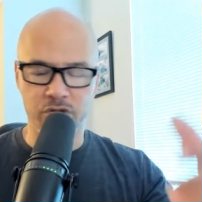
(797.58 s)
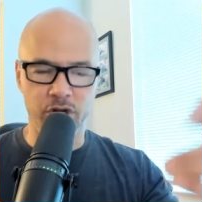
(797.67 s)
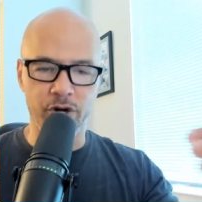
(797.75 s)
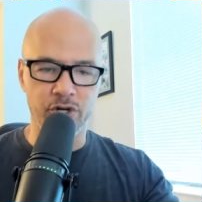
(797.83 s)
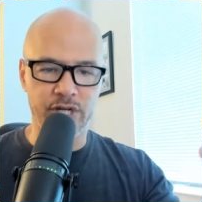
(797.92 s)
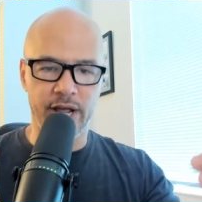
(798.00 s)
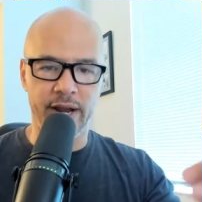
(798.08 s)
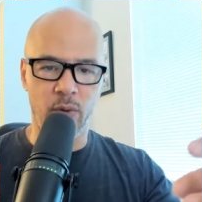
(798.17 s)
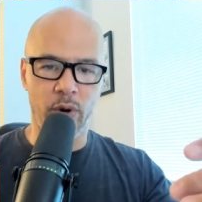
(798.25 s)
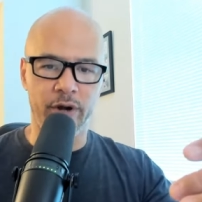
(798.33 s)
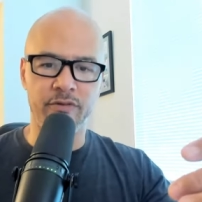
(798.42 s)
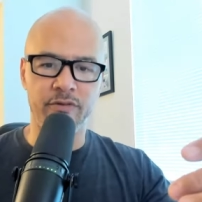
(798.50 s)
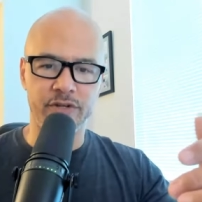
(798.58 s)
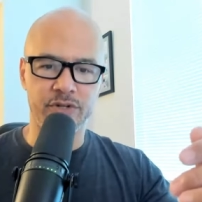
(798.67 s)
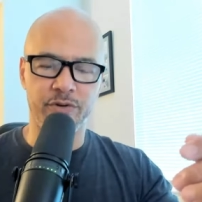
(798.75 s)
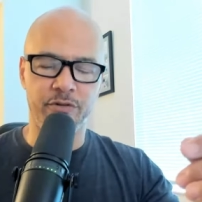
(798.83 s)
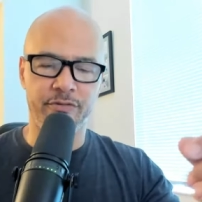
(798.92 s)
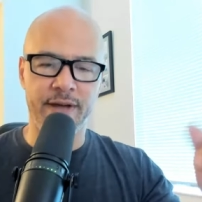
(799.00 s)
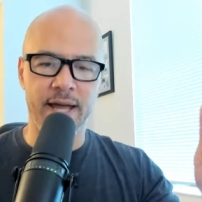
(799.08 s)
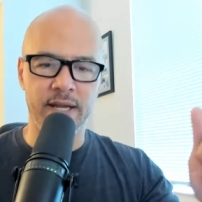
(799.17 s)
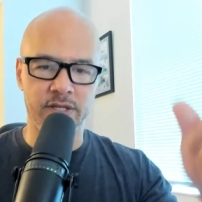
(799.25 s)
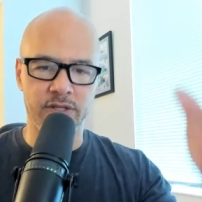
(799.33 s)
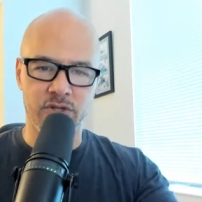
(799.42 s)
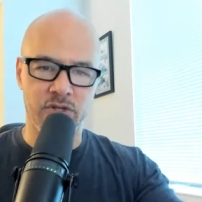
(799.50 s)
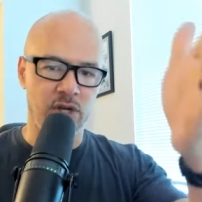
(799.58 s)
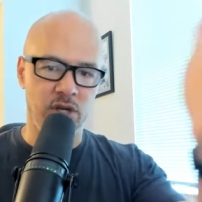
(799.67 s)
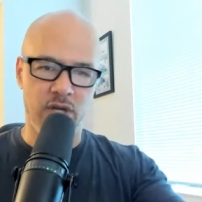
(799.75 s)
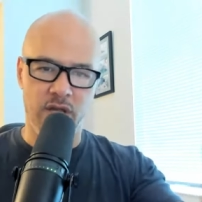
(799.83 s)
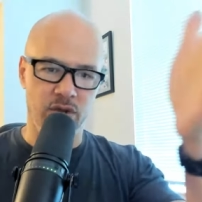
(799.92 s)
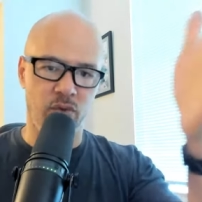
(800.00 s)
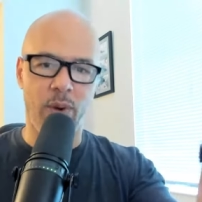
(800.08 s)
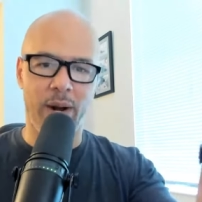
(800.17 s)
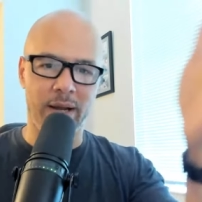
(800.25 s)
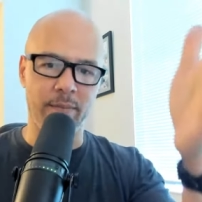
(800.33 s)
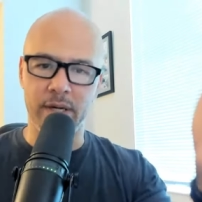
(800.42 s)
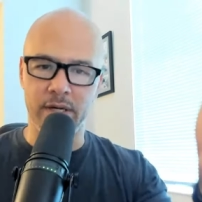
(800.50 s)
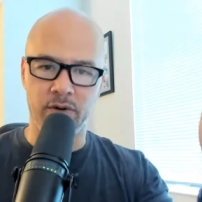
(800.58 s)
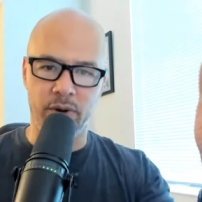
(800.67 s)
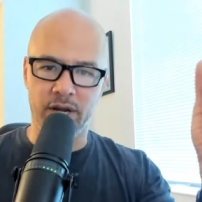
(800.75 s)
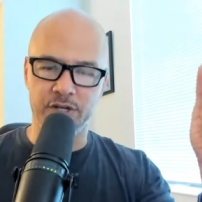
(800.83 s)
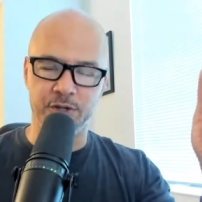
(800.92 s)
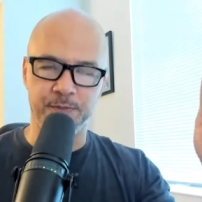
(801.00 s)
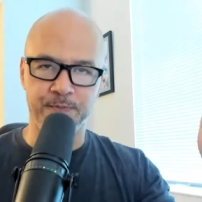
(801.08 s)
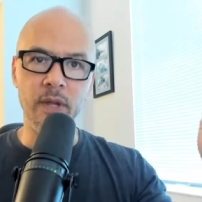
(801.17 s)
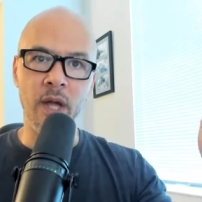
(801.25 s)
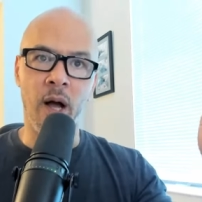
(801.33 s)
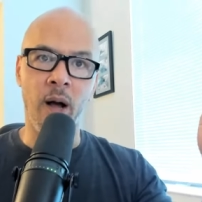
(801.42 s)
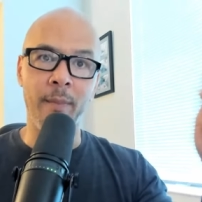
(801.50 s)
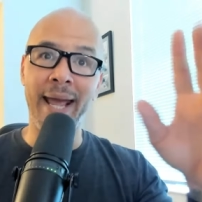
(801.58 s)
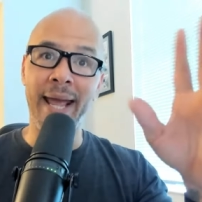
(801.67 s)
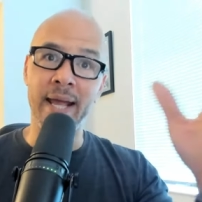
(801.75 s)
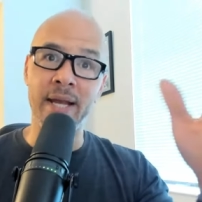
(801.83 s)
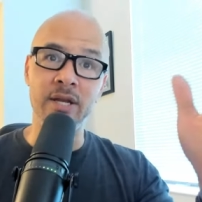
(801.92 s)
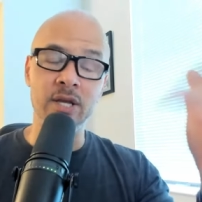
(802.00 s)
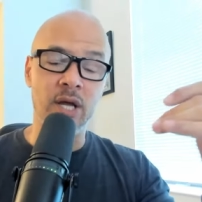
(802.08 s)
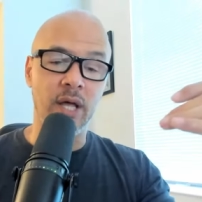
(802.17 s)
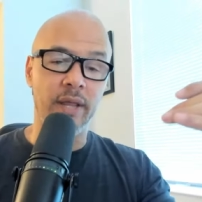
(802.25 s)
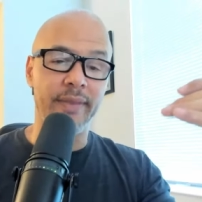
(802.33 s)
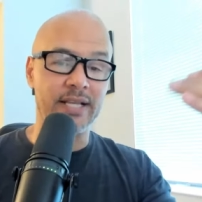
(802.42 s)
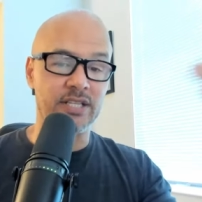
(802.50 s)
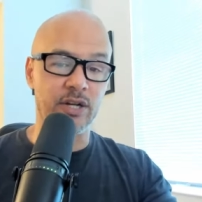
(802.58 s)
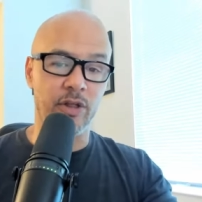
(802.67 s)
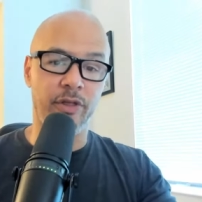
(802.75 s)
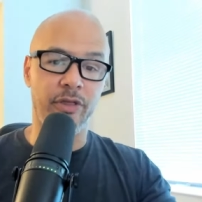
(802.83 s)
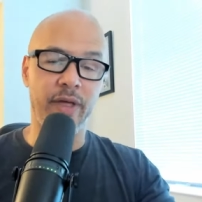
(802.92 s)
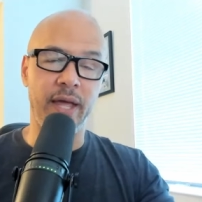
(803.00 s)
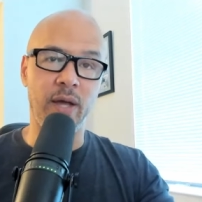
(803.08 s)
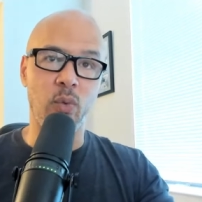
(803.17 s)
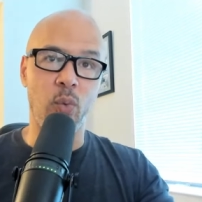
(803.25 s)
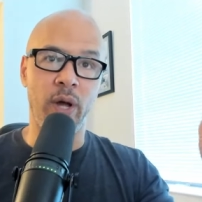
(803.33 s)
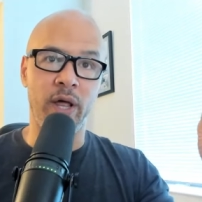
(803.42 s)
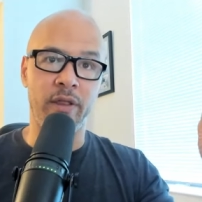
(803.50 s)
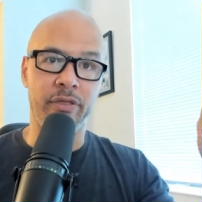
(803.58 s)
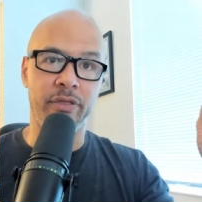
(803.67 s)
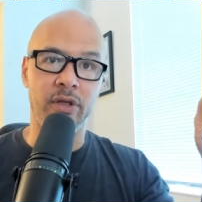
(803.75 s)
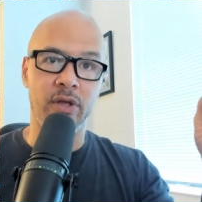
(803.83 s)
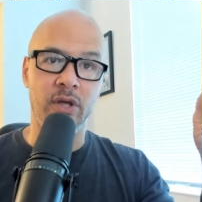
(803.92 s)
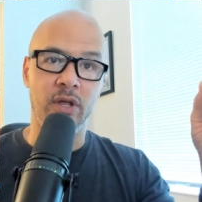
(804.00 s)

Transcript: just understanding where your visceral fat is in the recommended range. And that's another thing with